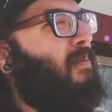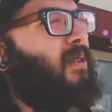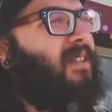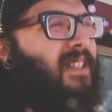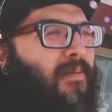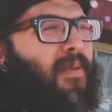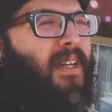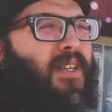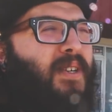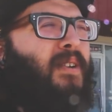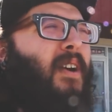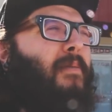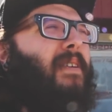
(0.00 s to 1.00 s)
posted a
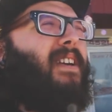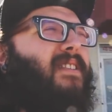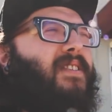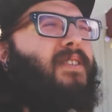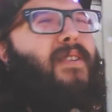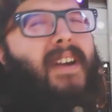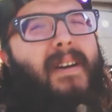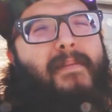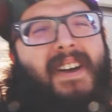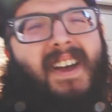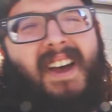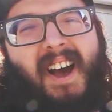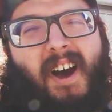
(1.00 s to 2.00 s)
picture on my Instagram.
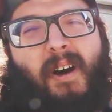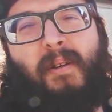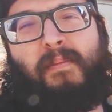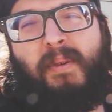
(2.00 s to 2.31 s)
I'll